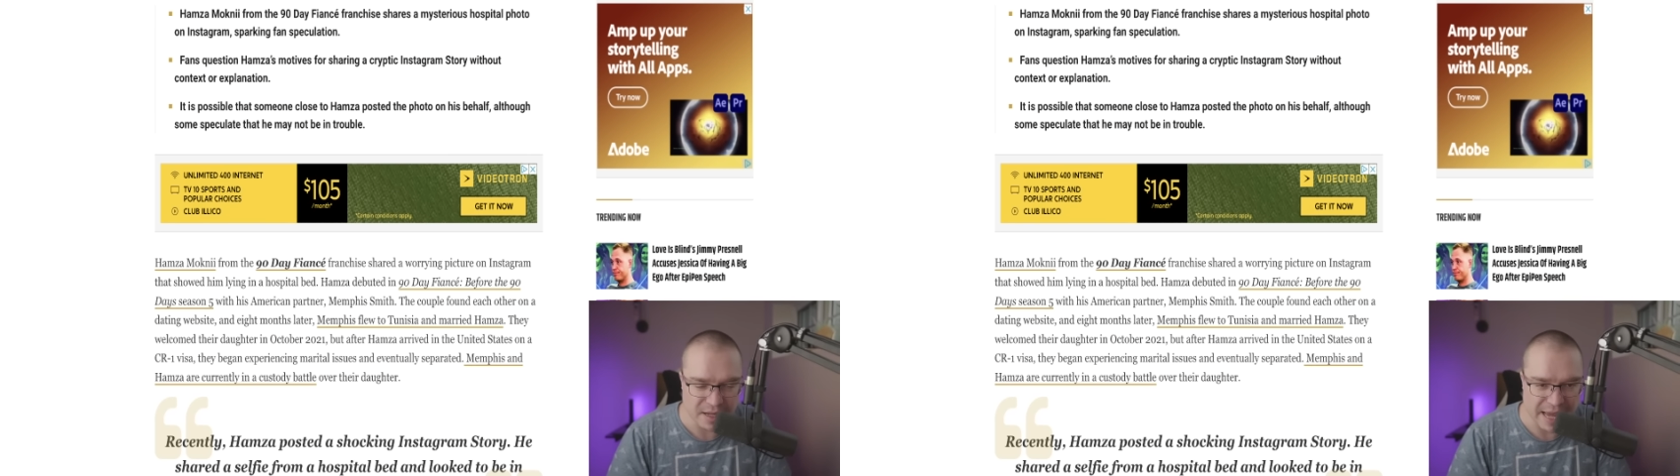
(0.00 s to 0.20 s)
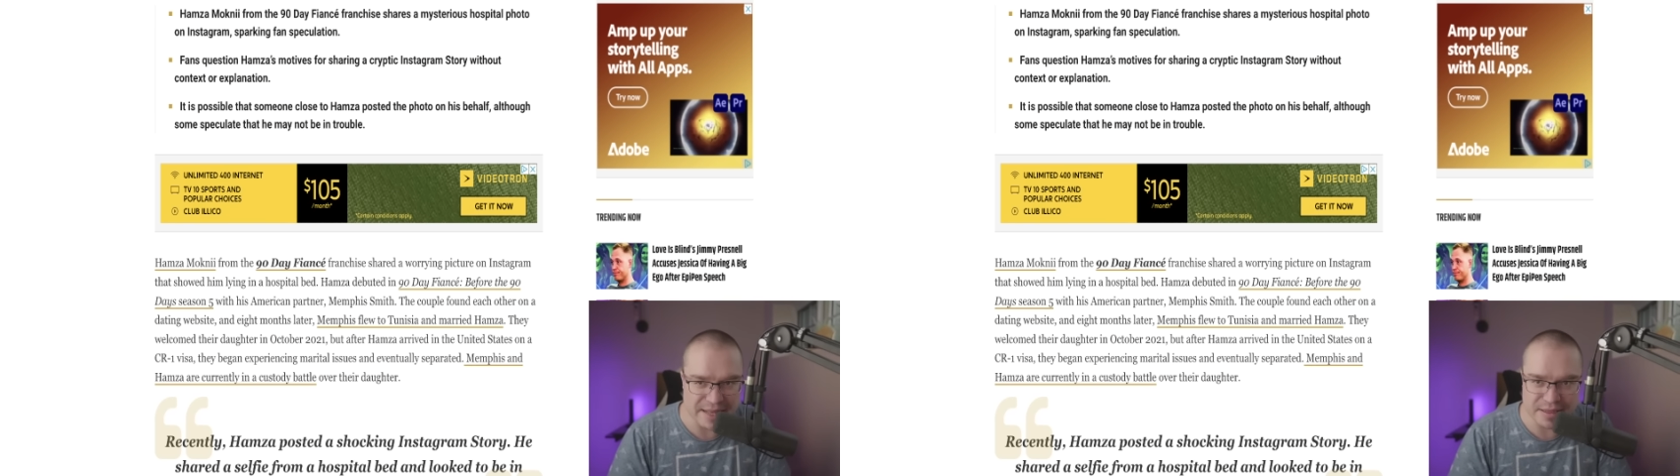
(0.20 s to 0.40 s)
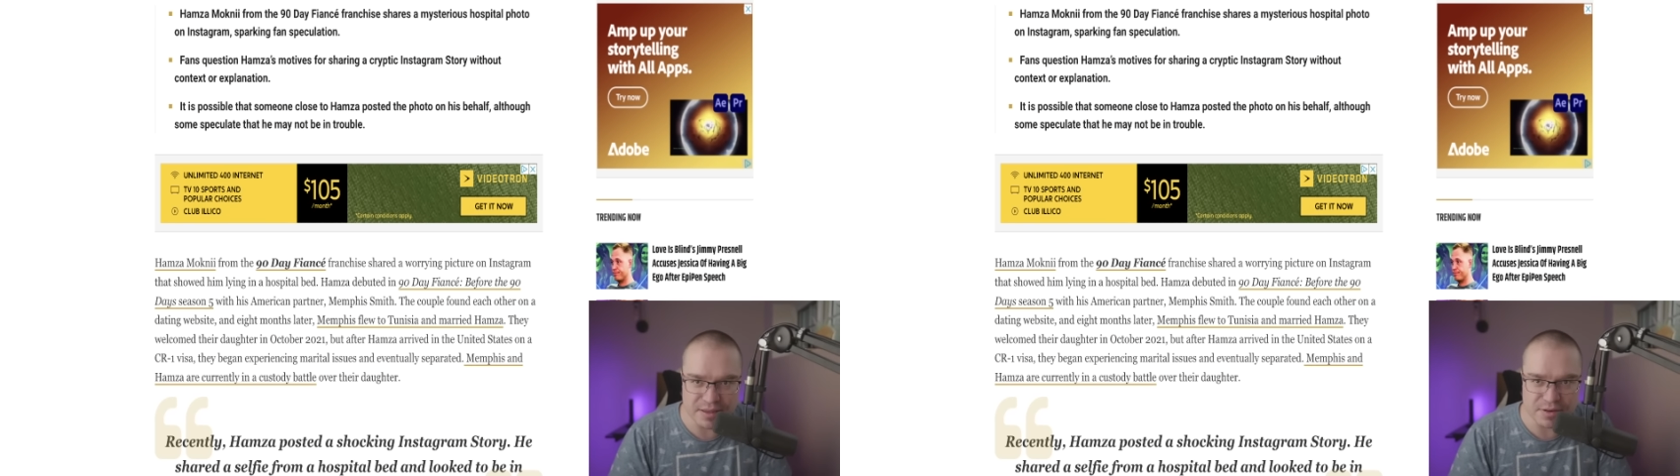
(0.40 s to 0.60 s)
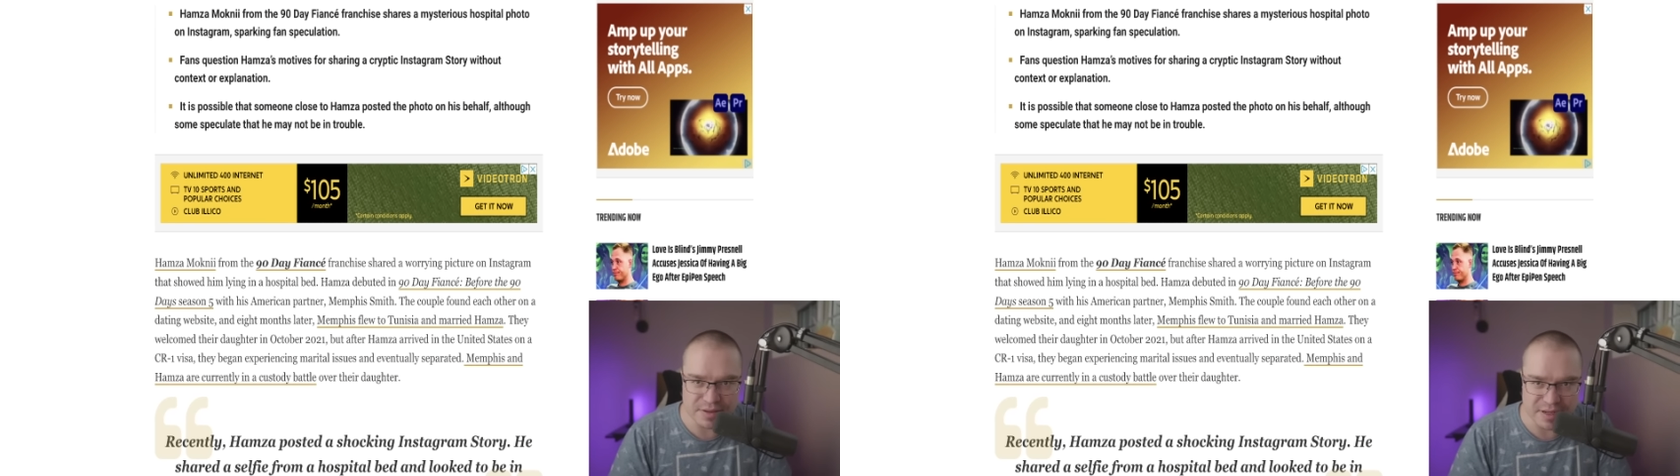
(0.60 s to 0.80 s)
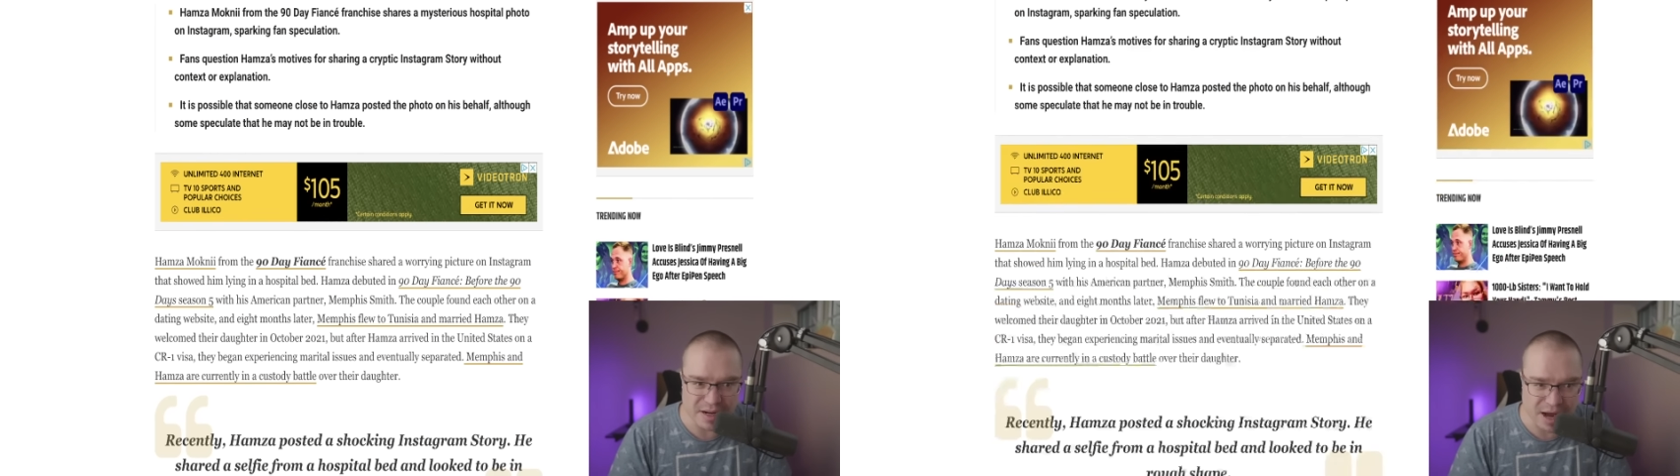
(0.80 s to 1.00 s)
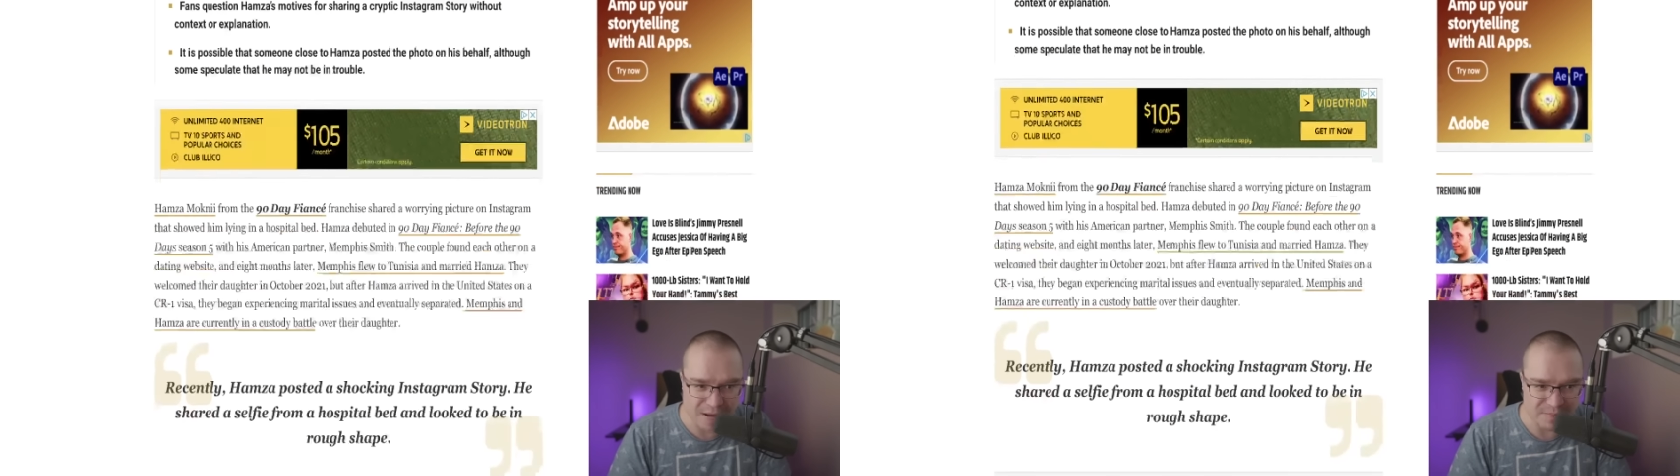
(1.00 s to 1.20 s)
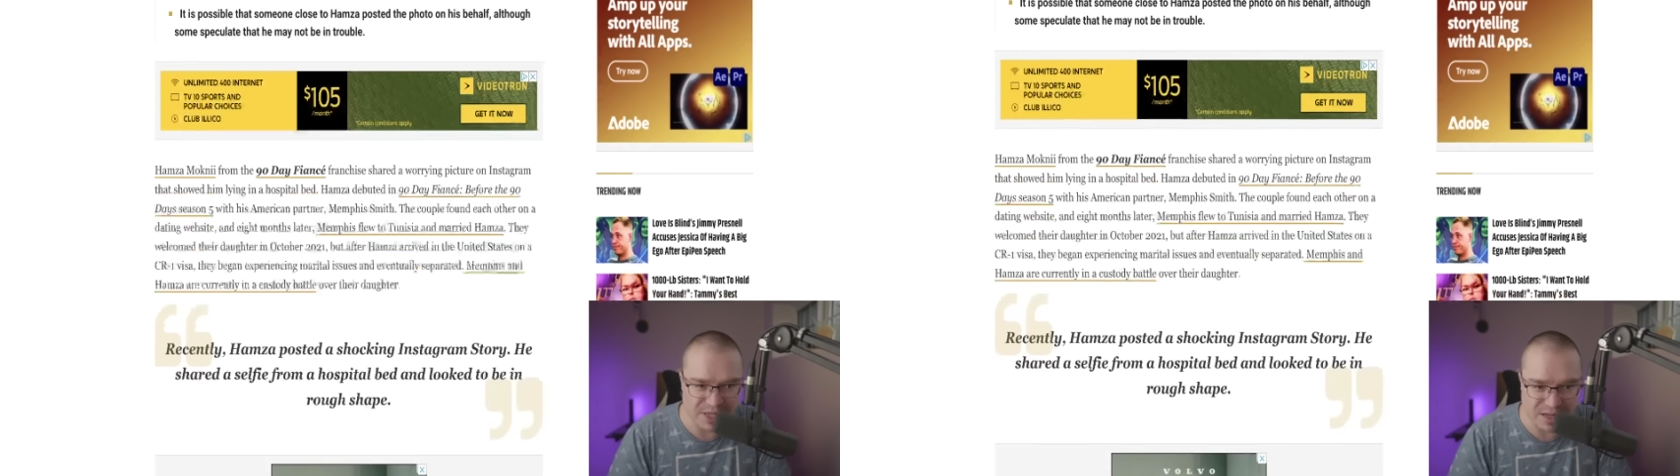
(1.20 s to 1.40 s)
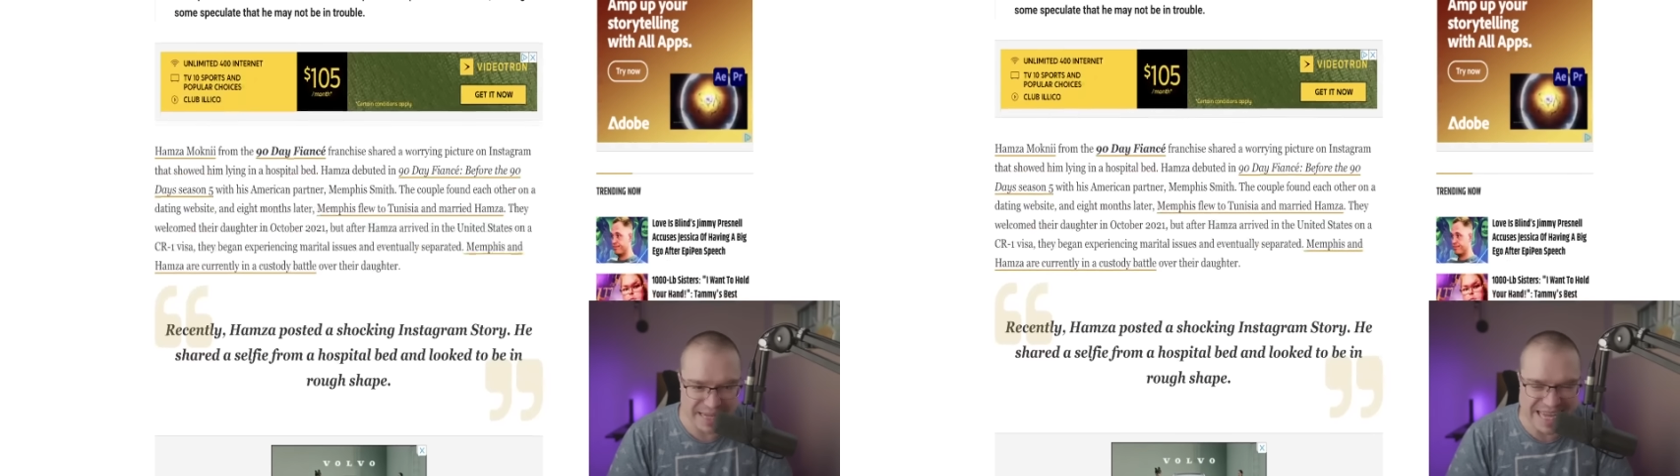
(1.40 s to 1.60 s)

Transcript: and neither did Hamza